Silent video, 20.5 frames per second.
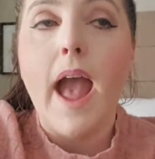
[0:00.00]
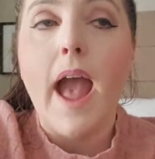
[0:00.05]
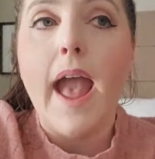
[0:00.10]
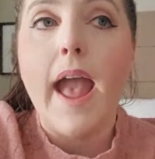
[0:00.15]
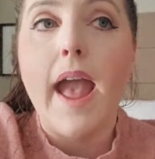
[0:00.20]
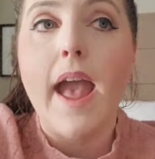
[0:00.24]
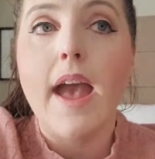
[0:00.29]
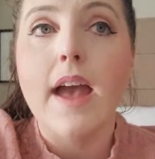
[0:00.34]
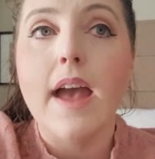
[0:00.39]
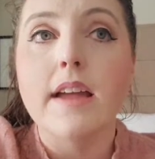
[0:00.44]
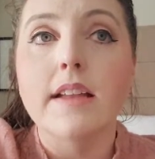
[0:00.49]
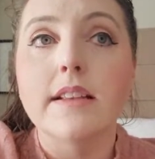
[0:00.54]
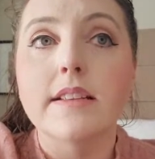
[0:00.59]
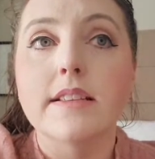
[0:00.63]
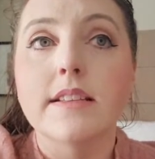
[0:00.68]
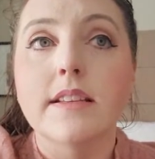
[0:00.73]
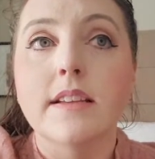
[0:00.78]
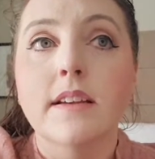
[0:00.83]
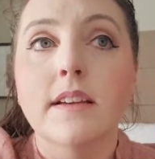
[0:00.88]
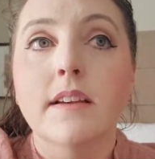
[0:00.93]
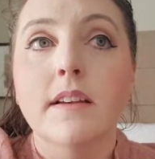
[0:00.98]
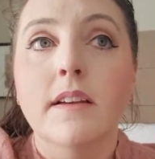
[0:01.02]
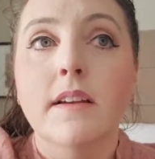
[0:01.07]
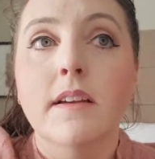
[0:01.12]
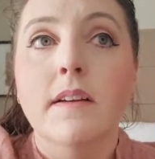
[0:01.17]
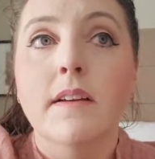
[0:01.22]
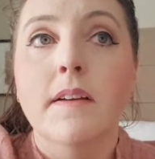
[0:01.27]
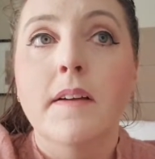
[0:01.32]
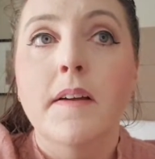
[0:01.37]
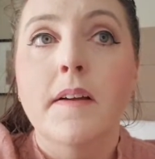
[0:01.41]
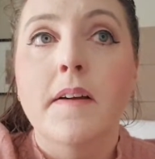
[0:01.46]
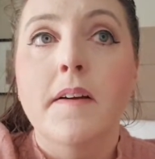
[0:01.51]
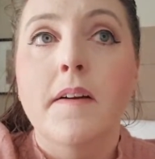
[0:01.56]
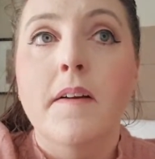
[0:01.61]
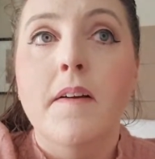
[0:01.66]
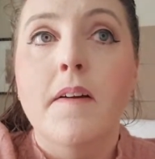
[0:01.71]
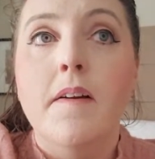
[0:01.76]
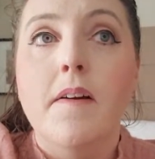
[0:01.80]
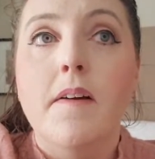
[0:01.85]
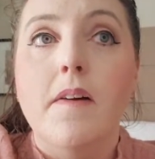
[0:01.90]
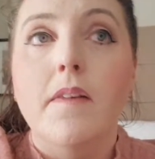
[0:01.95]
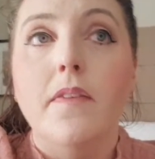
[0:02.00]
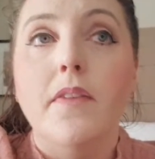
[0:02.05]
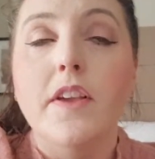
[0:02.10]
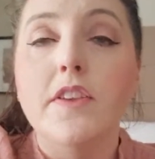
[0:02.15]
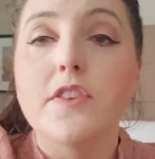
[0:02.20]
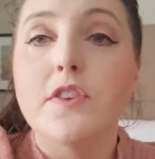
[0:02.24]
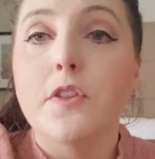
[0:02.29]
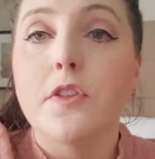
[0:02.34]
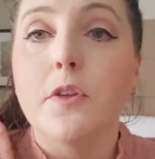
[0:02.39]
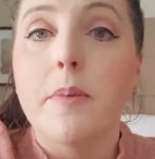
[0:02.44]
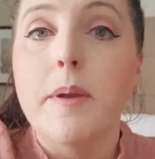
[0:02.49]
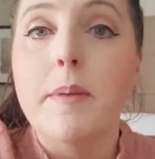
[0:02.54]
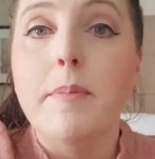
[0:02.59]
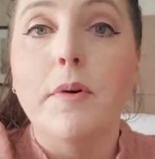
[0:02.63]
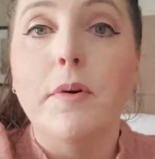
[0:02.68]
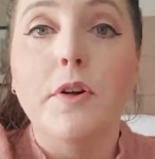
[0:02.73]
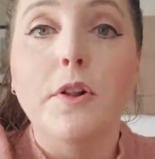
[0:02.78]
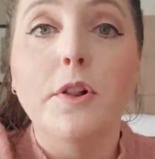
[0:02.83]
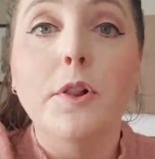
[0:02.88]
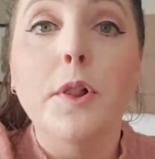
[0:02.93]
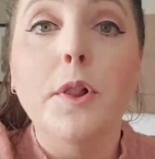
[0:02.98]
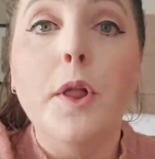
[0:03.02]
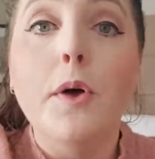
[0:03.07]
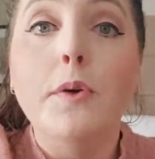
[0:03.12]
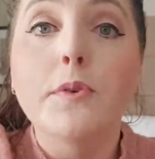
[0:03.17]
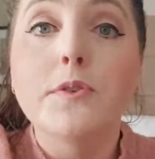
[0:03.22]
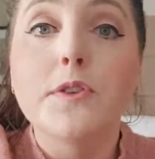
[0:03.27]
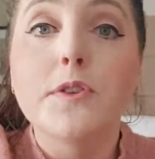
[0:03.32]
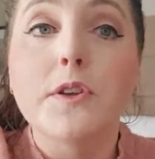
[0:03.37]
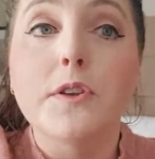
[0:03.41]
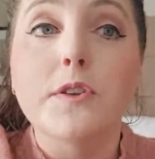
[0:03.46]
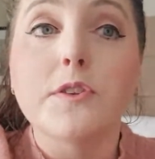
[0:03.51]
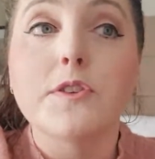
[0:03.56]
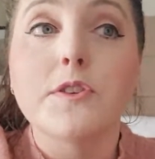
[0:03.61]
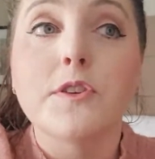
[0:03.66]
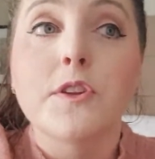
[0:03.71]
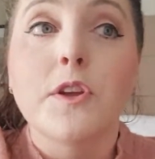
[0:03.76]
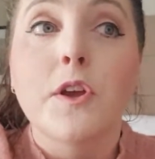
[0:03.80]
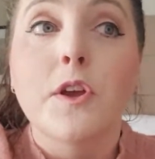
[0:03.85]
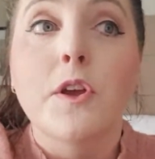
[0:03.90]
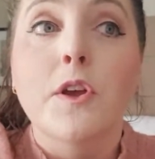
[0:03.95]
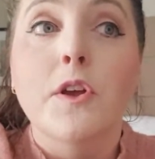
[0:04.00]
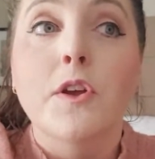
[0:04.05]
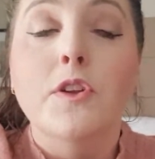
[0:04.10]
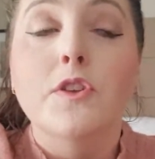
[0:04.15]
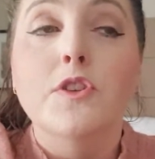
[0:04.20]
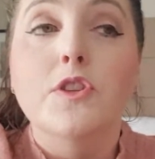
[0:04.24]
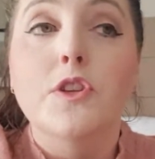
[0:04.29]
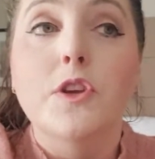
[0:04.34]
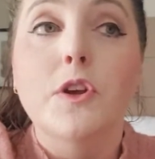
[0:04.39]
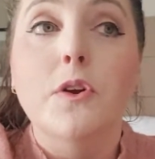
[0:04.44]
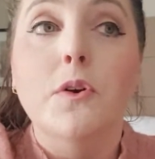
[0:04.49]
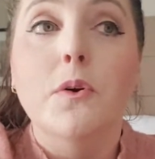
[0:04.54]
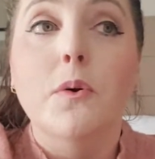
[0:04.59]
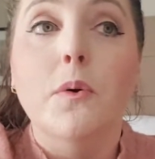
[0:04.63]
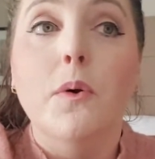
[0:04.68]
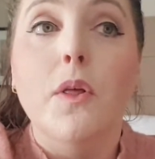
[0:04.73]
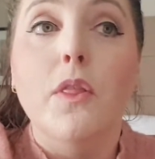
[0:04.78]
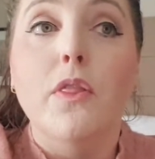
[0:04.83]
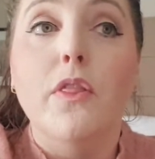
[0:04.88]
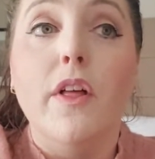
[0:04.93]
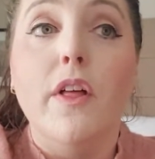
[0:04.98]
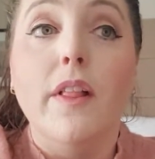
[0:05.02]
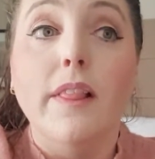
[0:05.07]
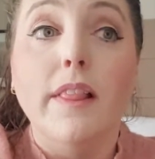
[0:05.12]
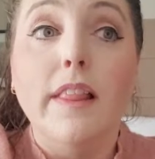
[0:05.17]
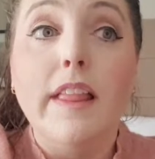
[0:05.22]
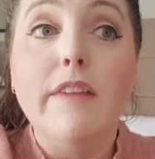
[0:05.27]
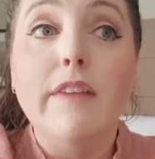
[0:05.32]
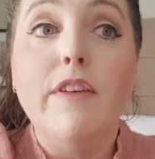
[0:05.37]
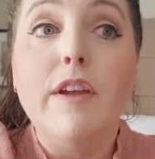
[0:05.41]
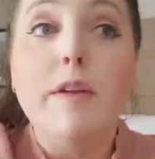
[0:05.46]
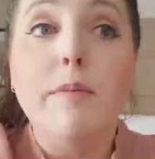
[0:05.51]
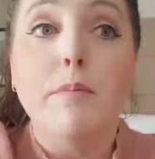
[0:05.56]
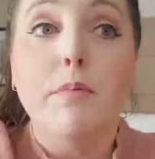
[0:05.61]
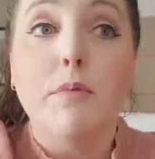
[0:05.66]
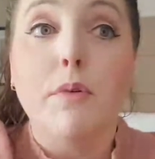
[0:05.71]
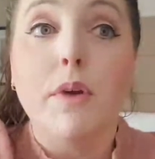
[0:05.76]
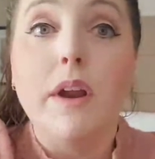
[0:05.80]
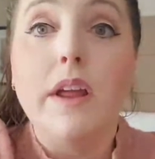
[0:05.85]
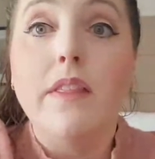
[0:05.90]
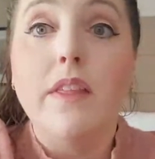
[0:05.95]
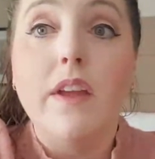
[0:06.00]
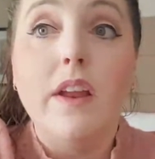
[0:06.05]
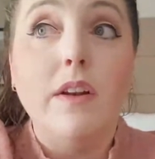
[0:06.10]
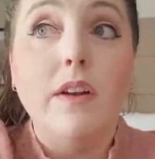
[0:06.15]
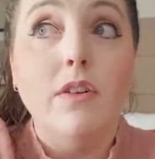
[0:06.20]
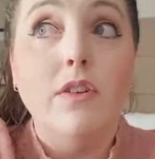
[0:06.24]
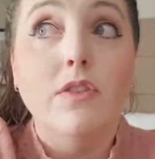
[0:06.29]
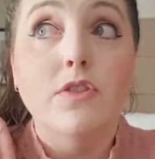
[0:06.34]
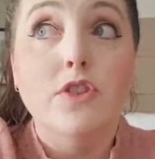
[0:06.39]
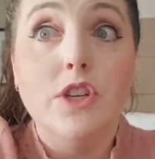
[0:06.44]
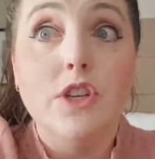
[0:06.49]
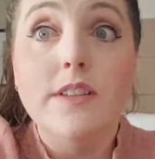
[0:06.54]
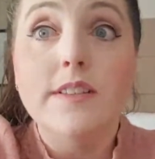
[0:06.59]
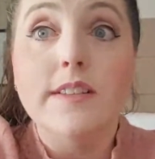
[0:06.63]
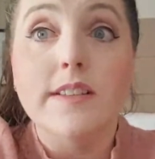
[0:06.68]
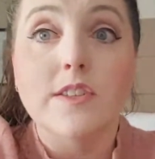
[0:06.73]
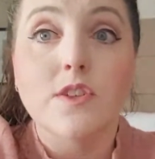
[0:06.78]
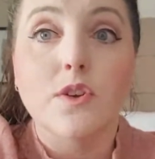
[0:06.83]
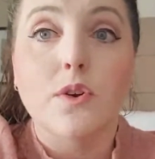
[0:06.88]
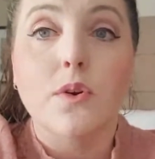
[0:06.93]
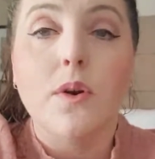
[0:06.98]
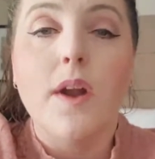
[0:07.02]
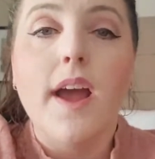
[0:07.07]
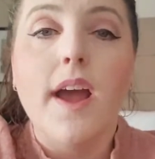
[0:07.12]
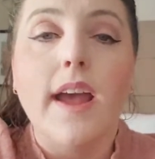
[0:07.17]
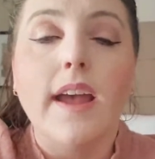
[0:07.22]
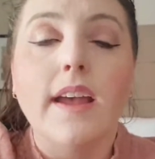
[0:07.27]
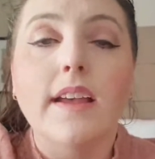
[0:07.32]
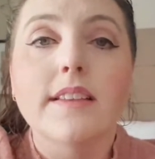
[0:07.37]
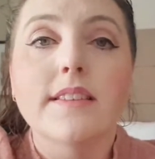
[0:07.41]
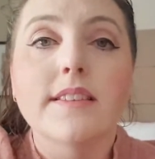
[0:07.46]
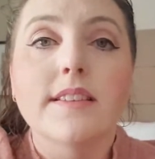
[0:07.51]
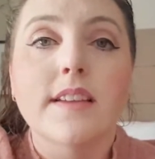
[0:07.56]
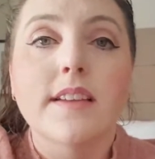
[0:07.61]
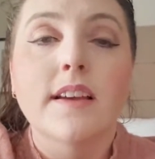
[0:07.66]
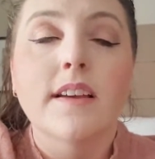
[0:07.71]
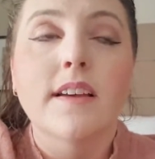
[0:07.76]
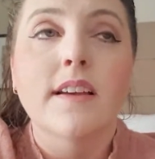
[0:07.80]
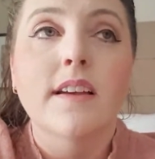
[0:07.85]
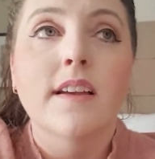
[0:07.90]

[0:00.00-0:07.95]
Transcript: and these are the people closest to the living, breathing Jesus Christ.